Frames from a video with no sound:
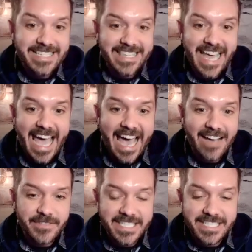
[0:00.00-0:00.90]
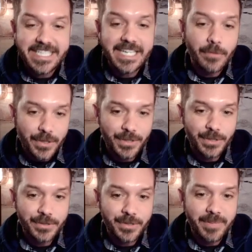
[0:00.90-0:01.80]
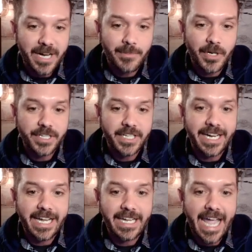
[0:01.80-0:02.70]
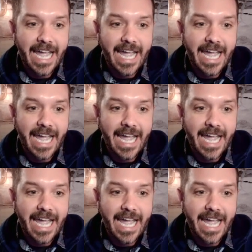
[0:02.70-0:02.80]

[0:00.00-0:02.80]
that have zero clue about marketing.